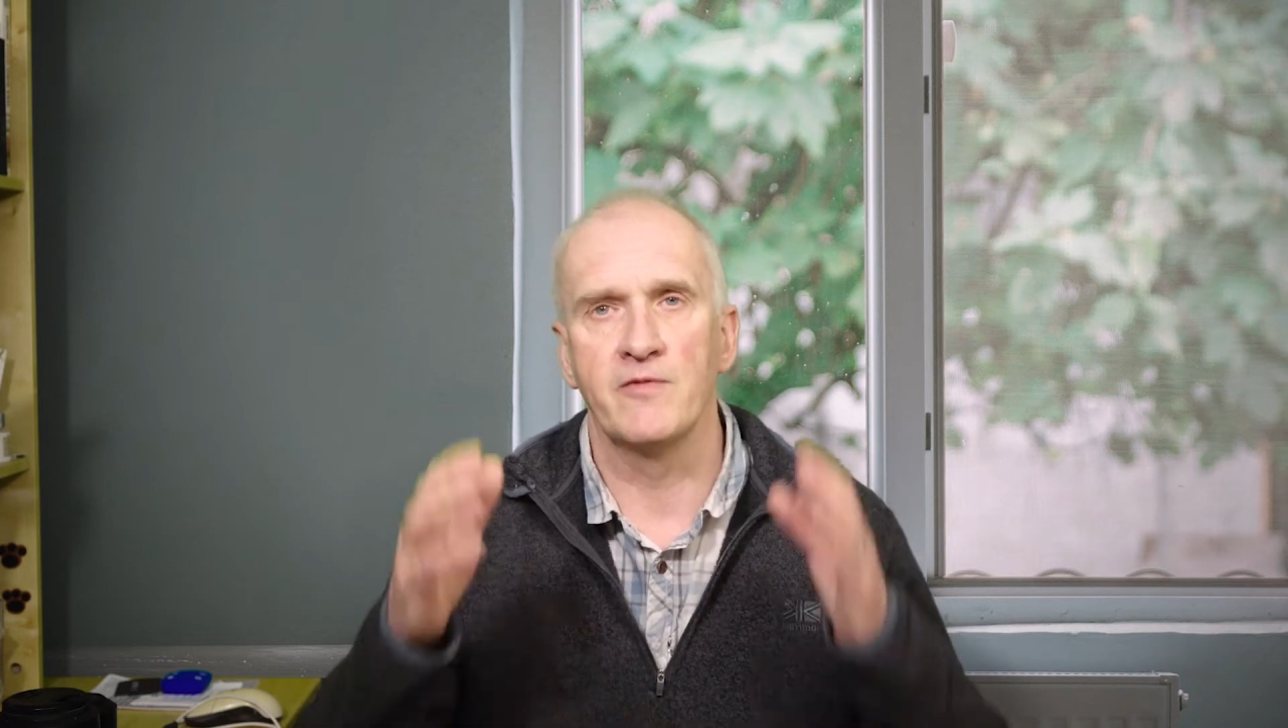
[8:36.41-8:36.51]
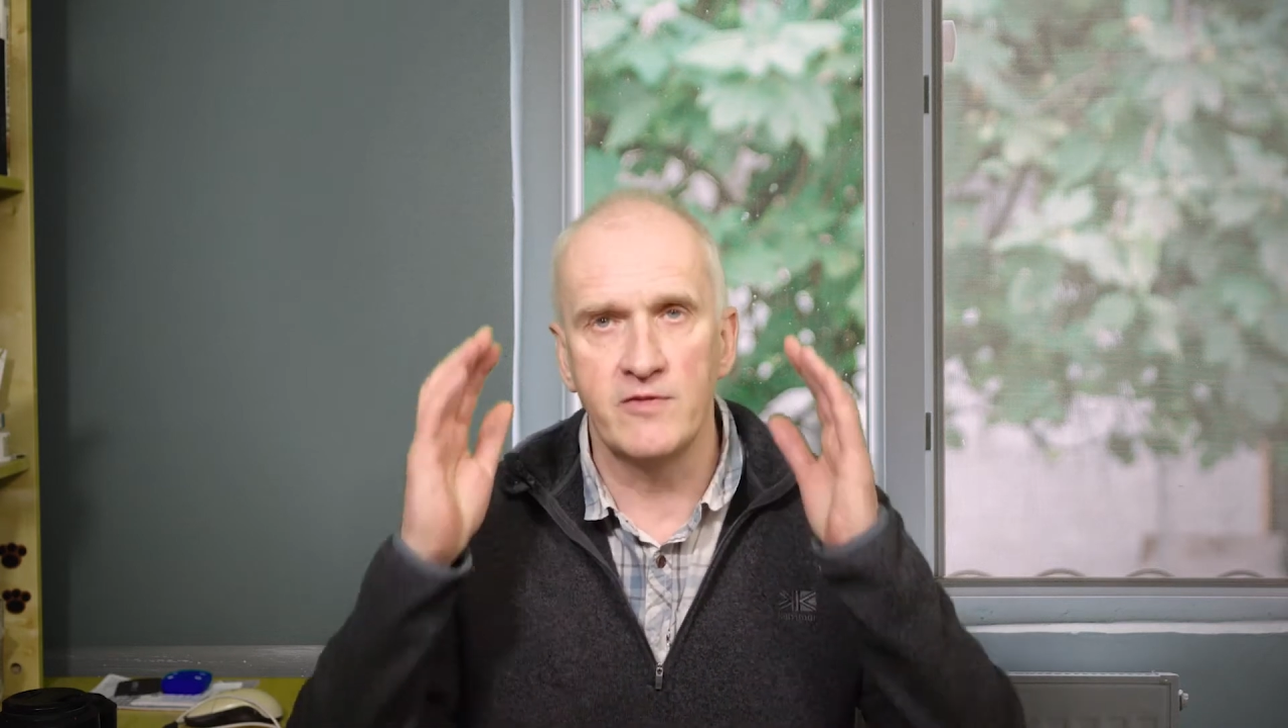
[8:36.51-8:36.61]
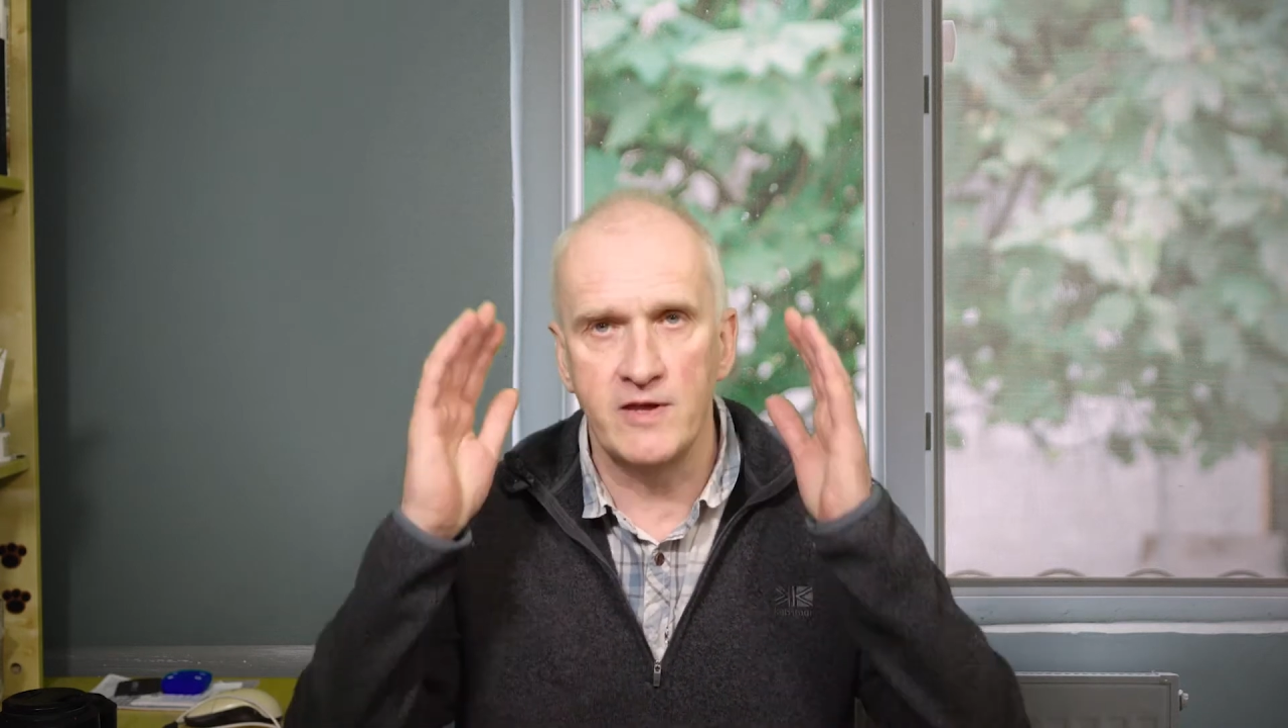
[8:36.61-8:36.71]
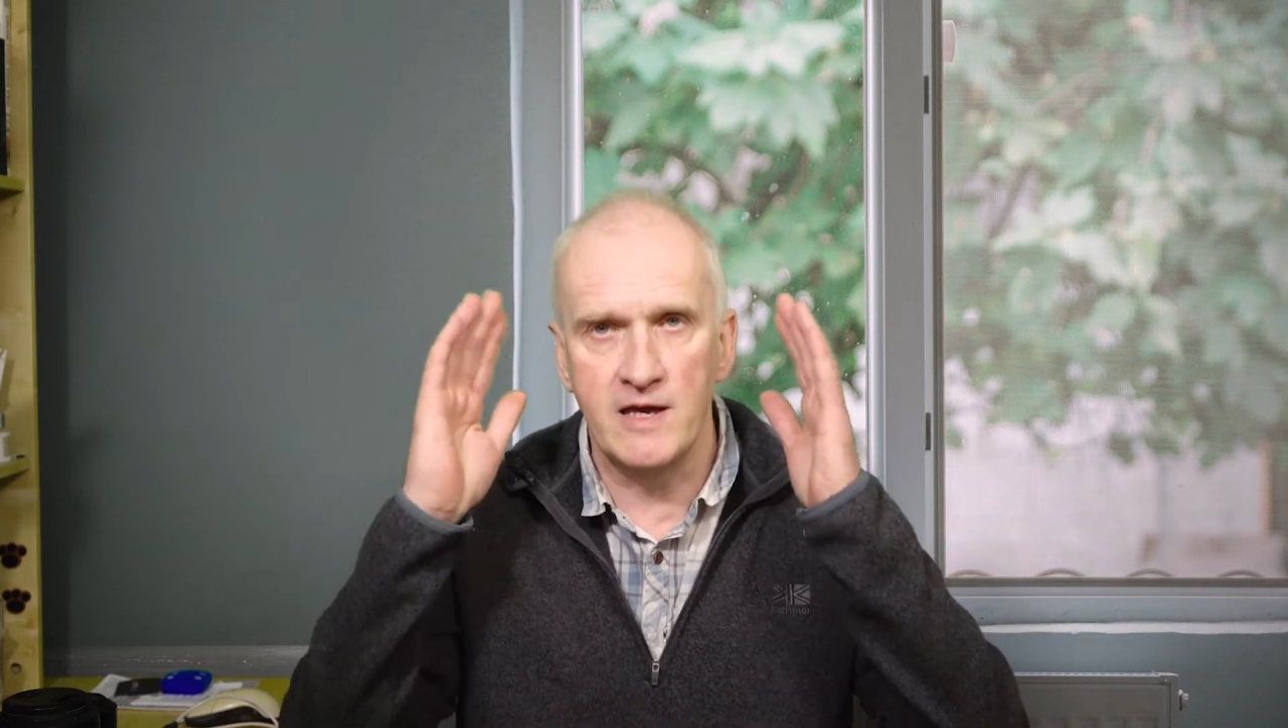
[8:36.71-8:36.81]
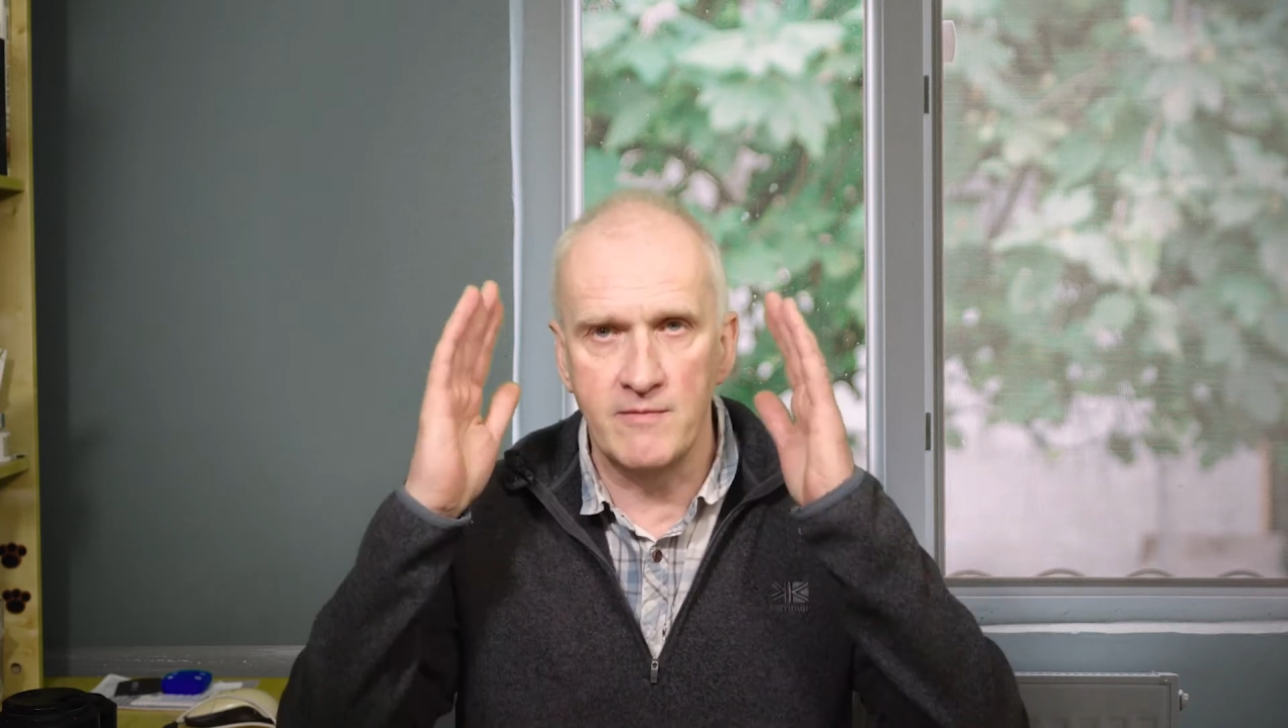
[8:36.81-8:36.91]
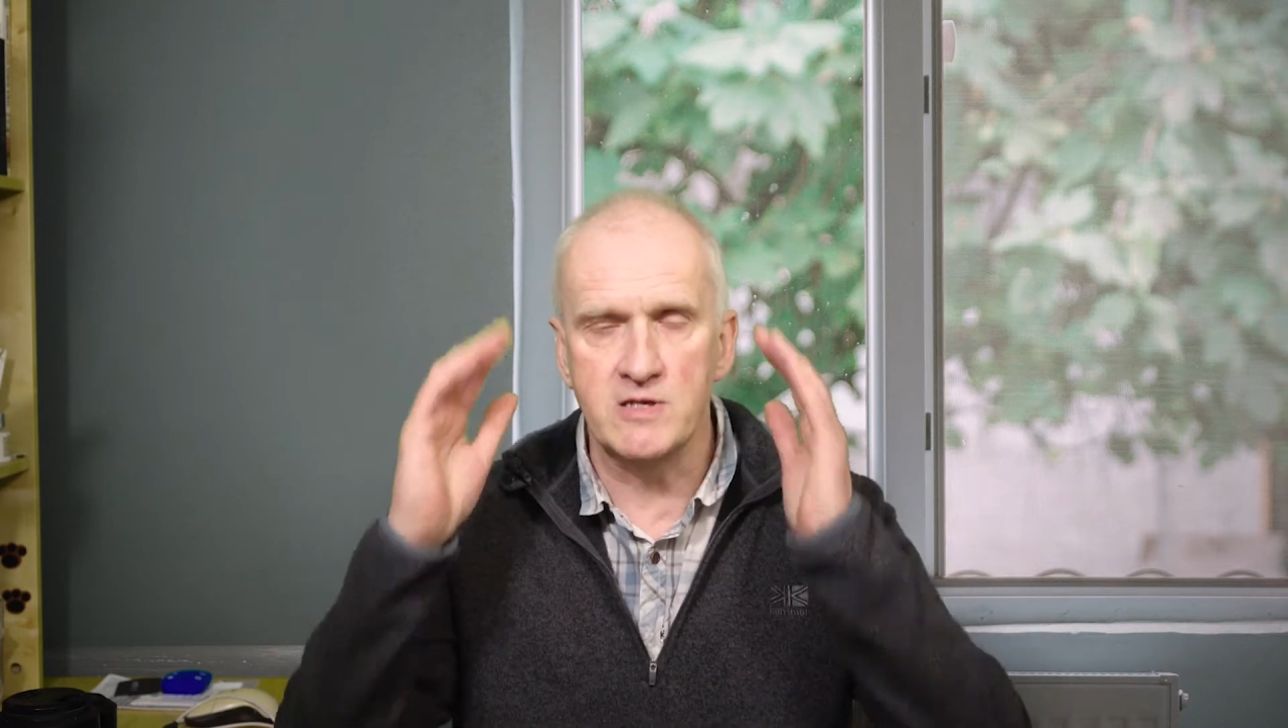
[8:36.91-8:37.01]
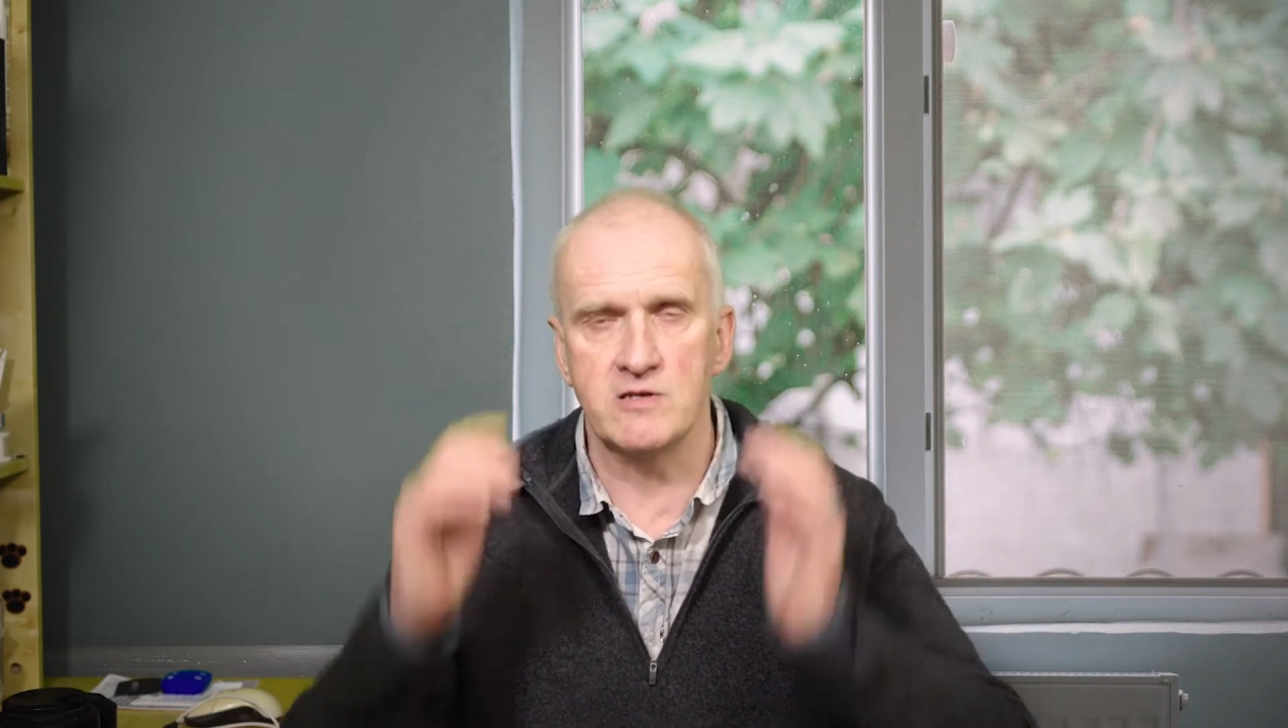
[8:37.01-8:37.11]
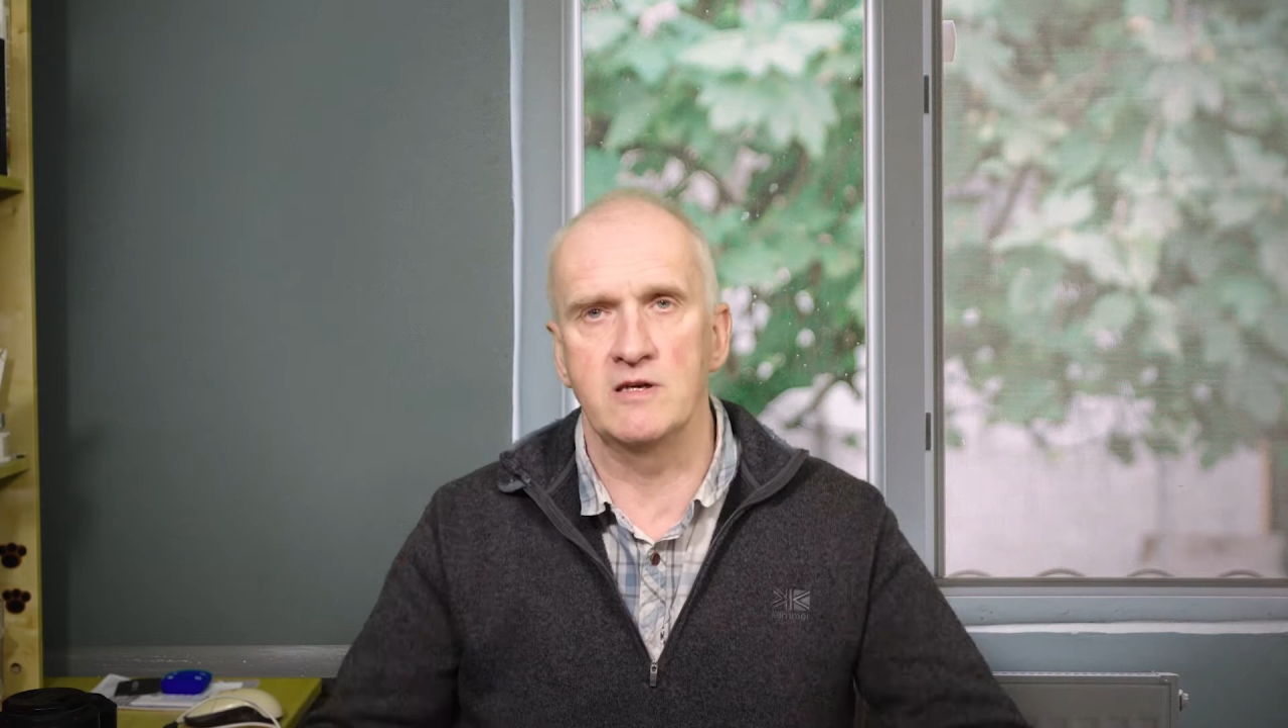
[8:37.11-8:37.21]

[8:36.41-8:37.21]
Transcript: the image that